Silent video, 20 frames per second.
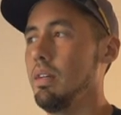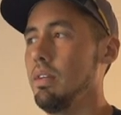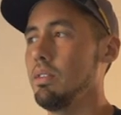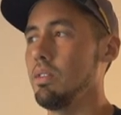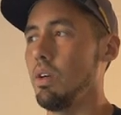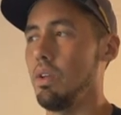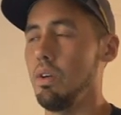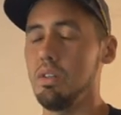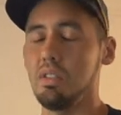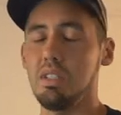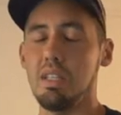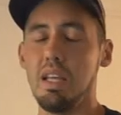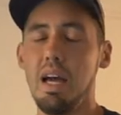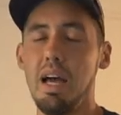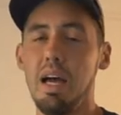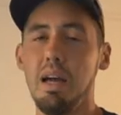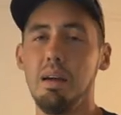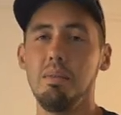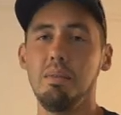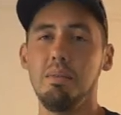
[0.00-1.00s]
So there's
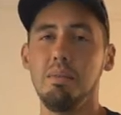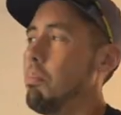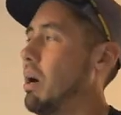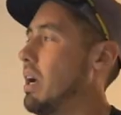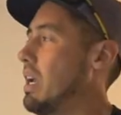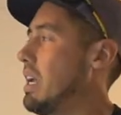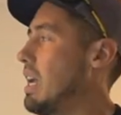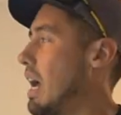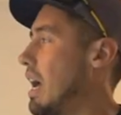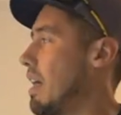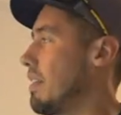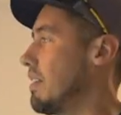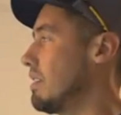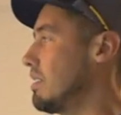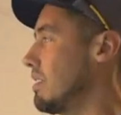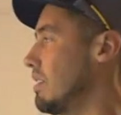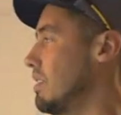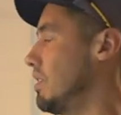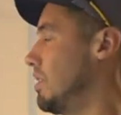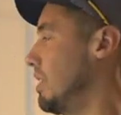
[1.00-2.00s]
that. But yeah,
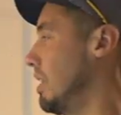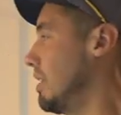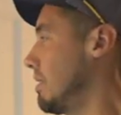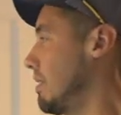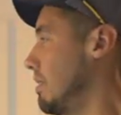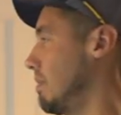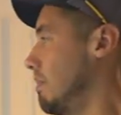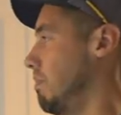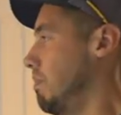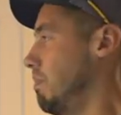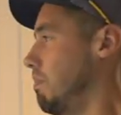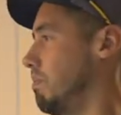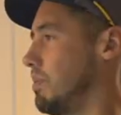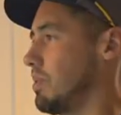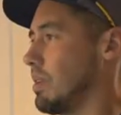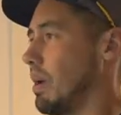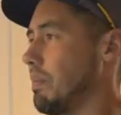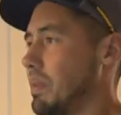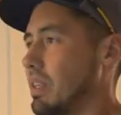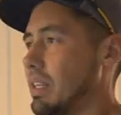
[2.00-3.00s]
this is just
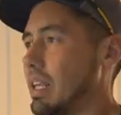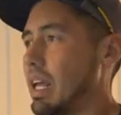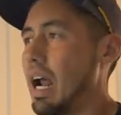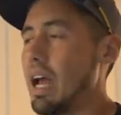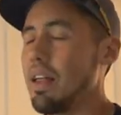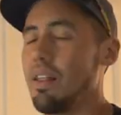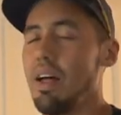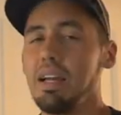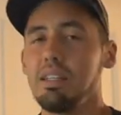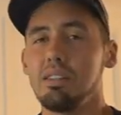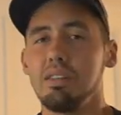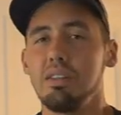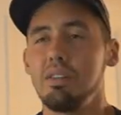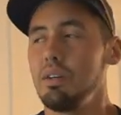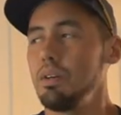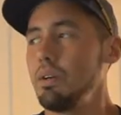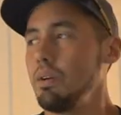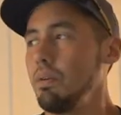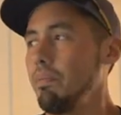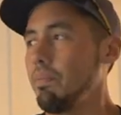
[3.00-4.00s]
something that I like to
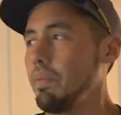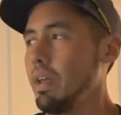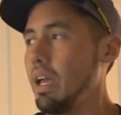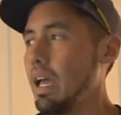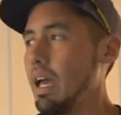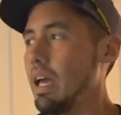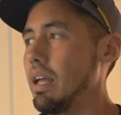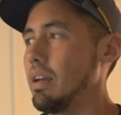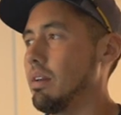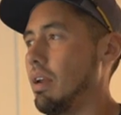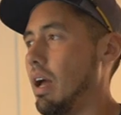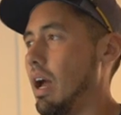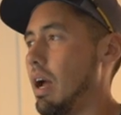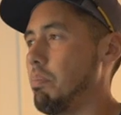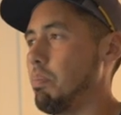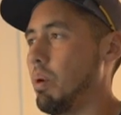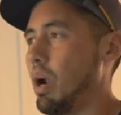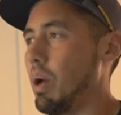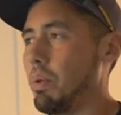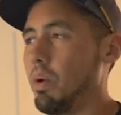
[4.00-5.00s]
do. And I
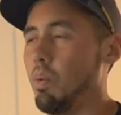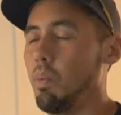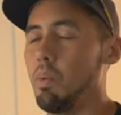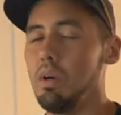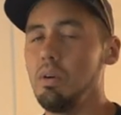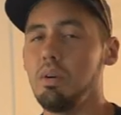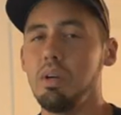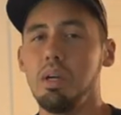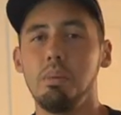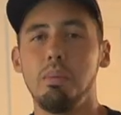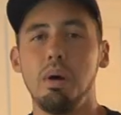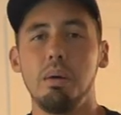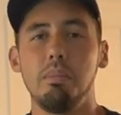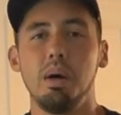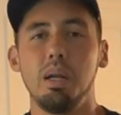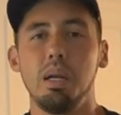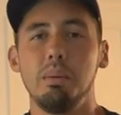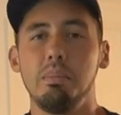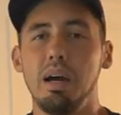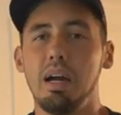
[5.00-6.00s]
probably will get my
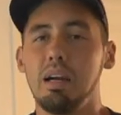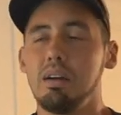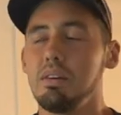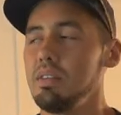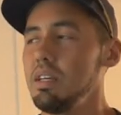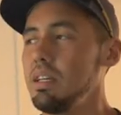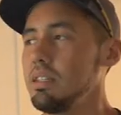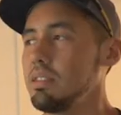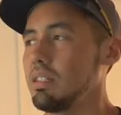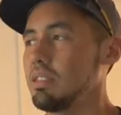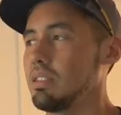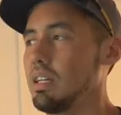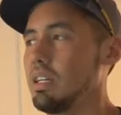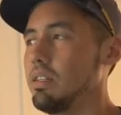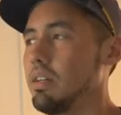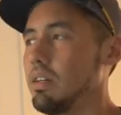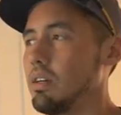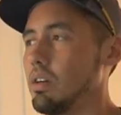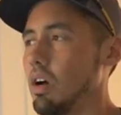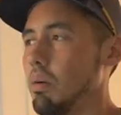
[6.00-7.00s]
money back on this because I
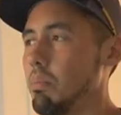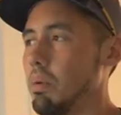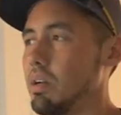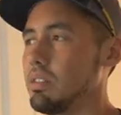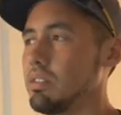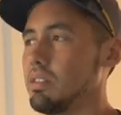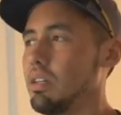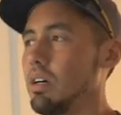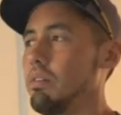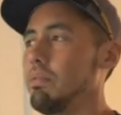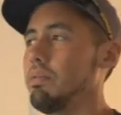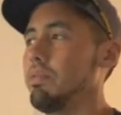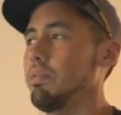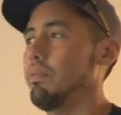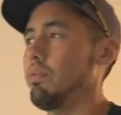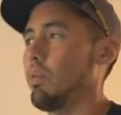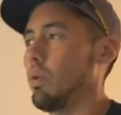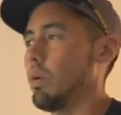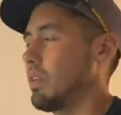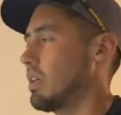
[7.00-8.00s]
did it all myself.
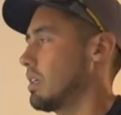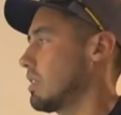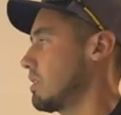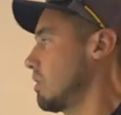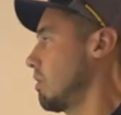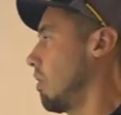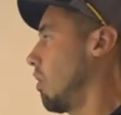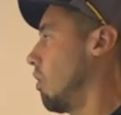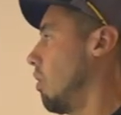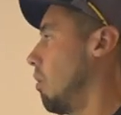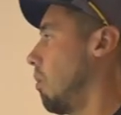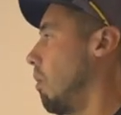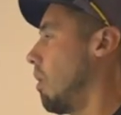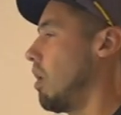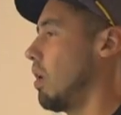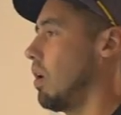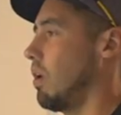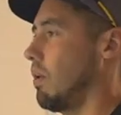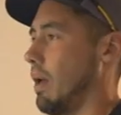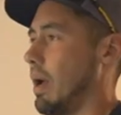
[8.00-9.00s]
For this whole
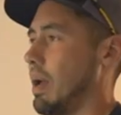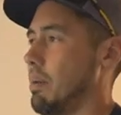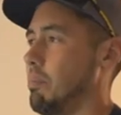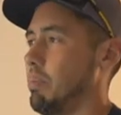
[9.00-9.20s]
wall, I